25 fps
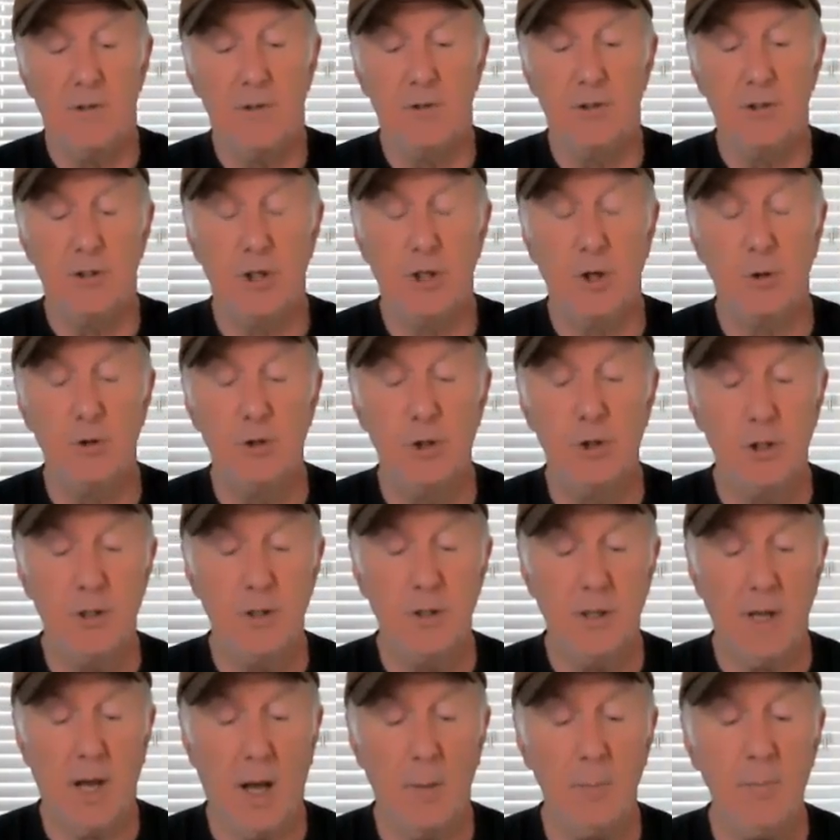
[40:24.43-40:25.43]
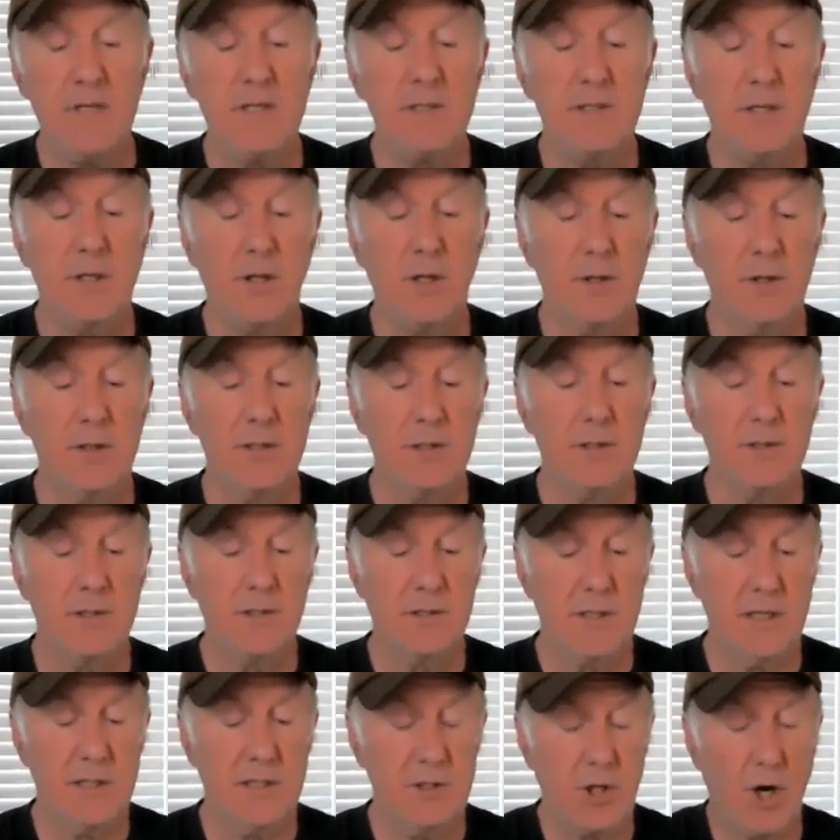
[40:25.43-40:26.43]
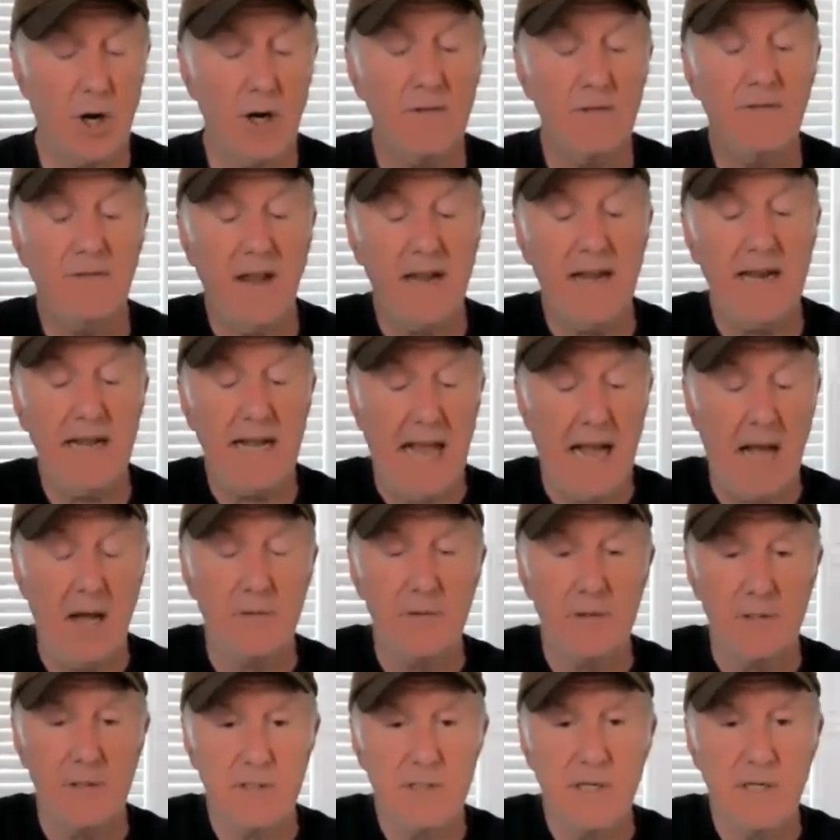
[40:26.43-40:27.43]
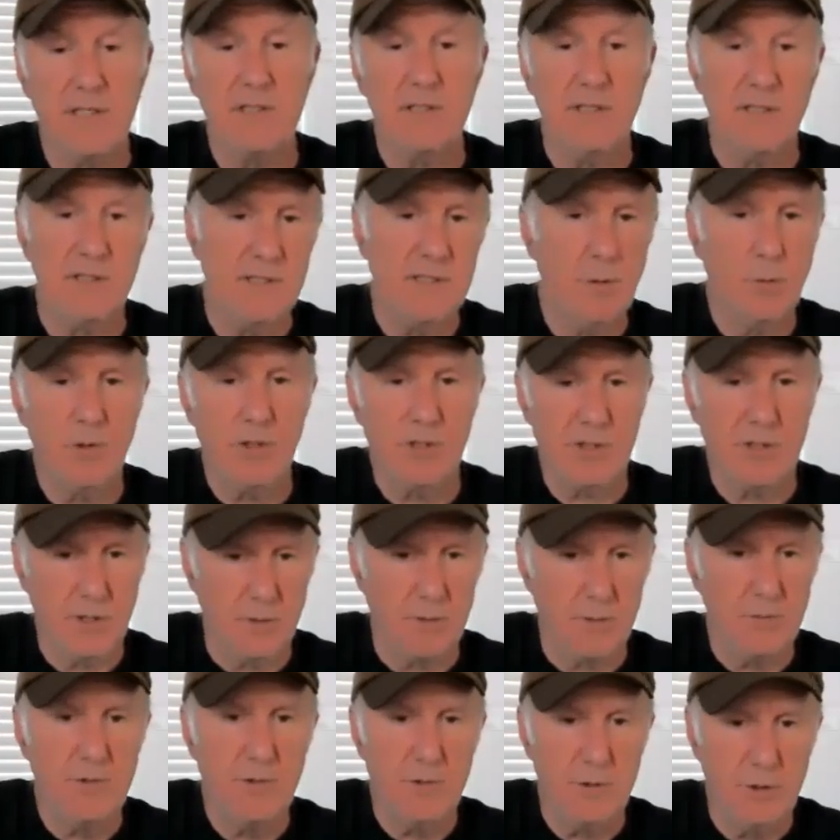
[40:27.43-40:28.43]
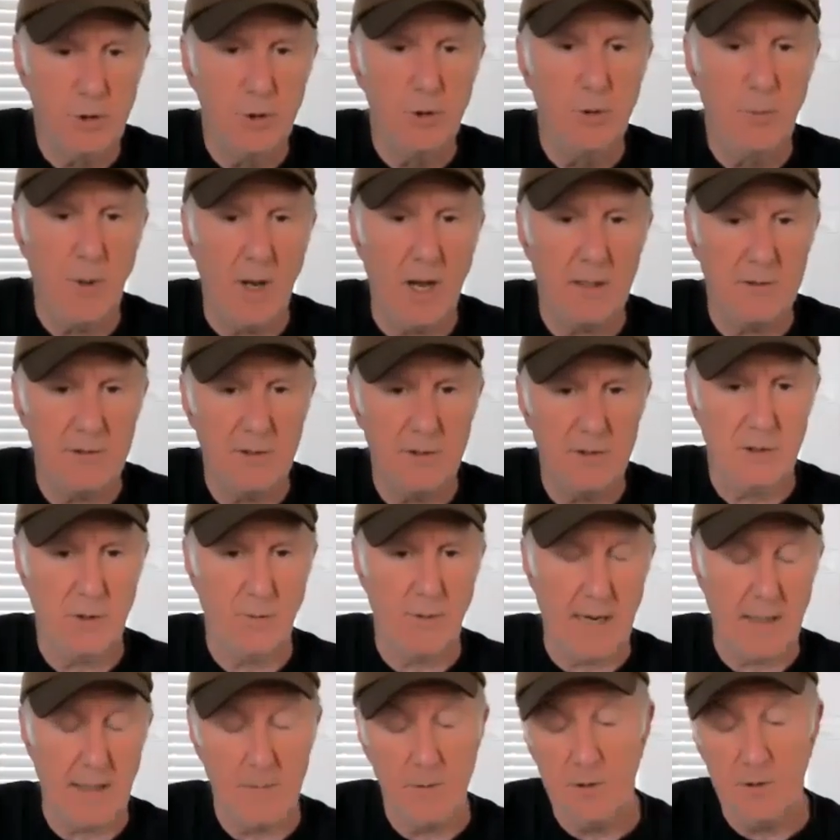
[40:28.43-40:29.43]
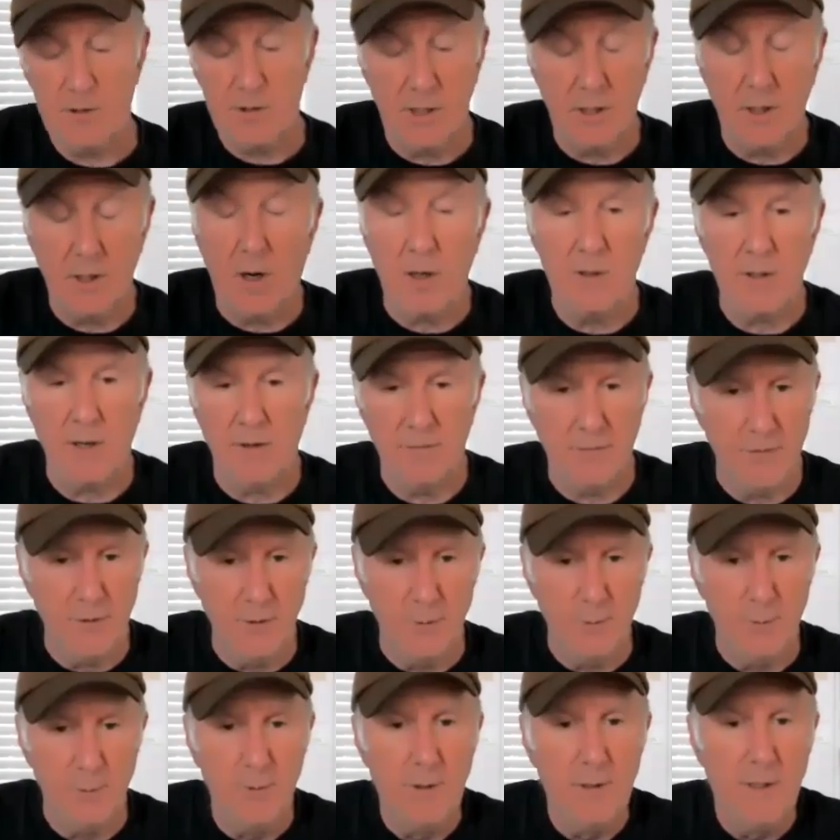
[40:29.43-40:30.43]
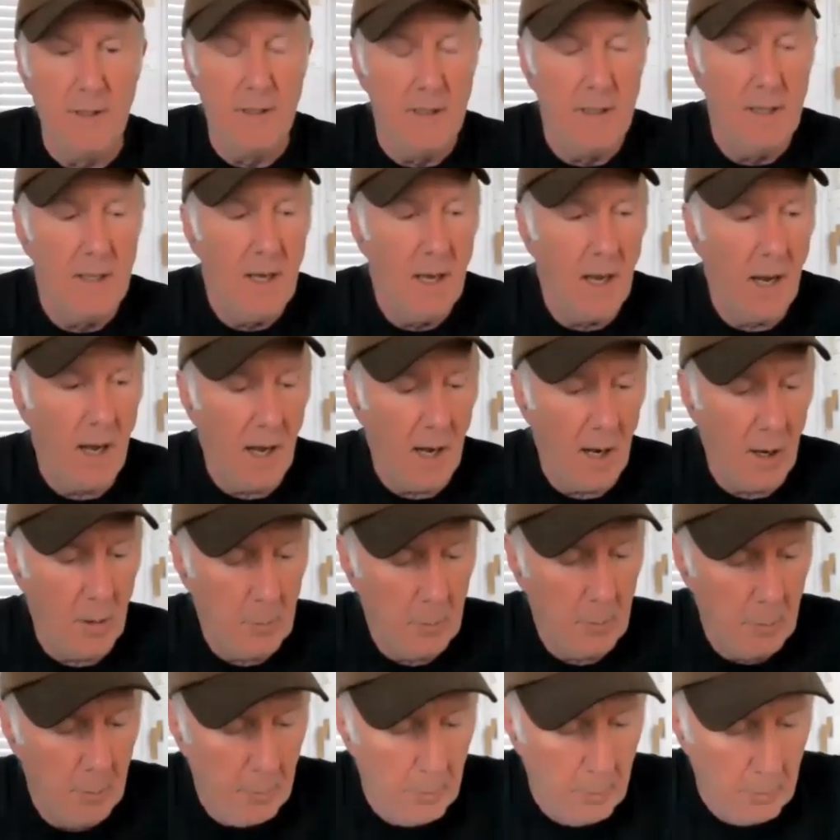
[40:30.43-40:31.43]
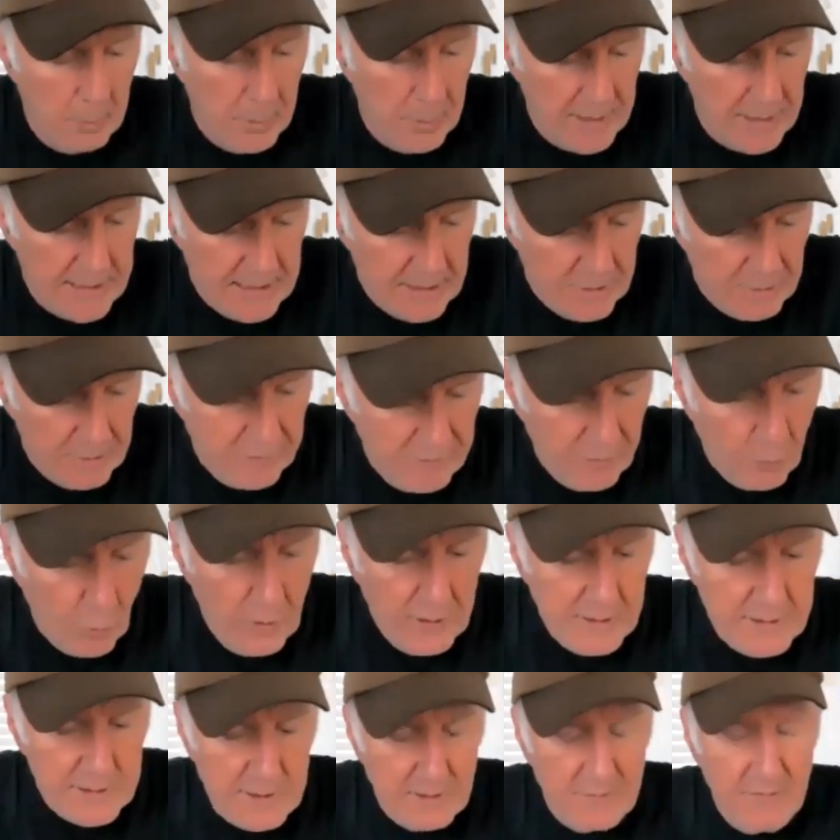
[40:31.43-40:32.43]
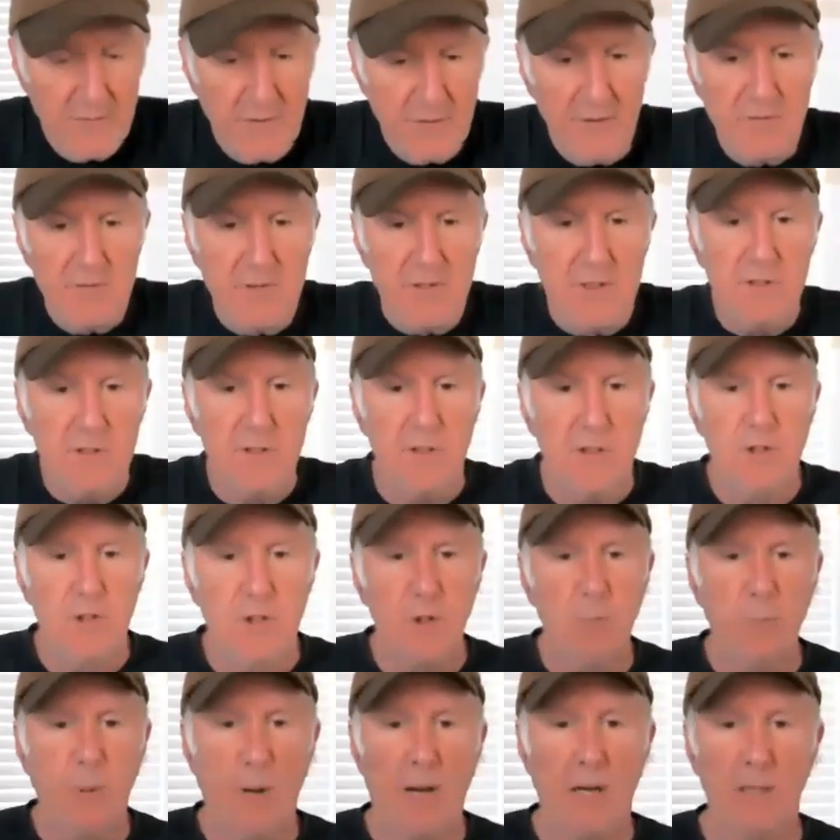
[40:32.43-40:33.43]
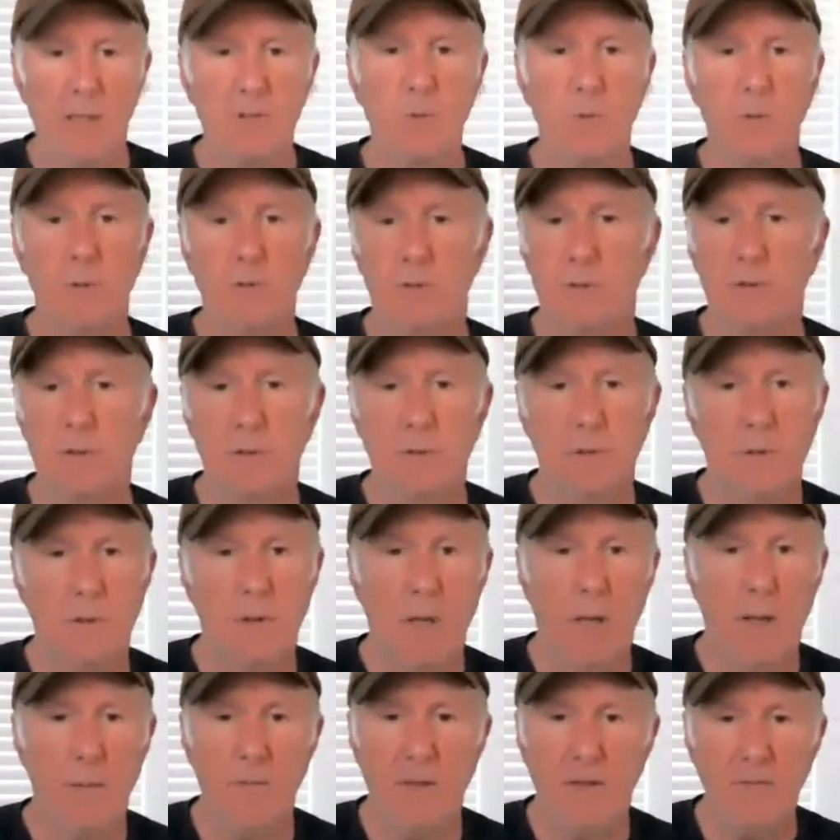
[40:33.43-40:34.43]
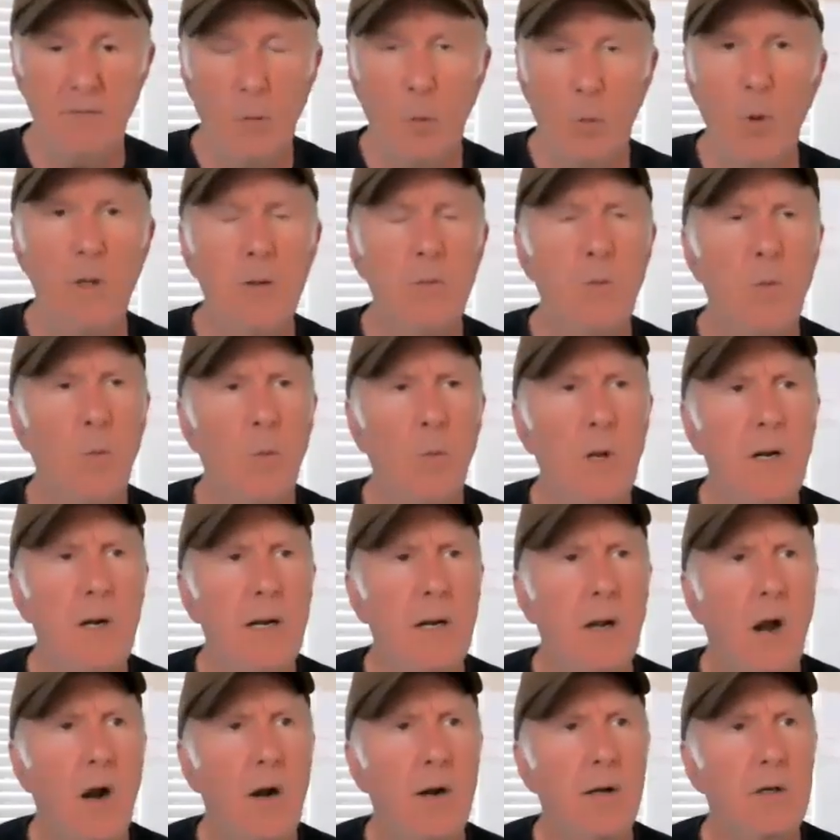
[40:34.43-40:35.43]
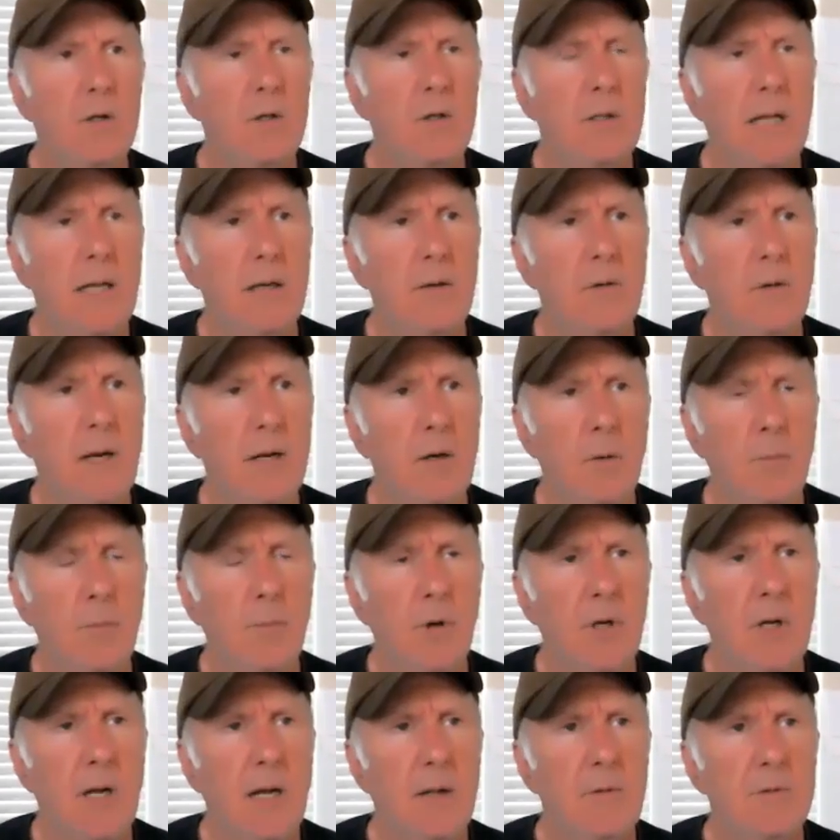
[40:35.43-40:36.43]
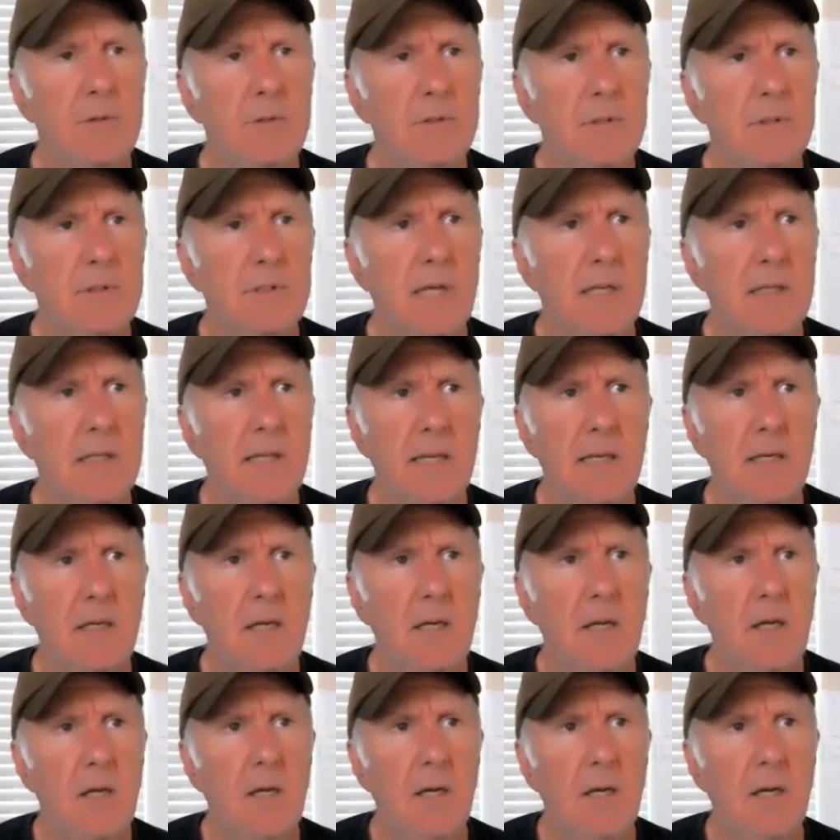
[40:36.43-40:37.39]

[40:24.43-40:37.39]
So up until they started fading out in the 60s, there were still jukeboxes around. There still are a few. But in the 40s and 50s, the jukebox was, and one article I read or book I said that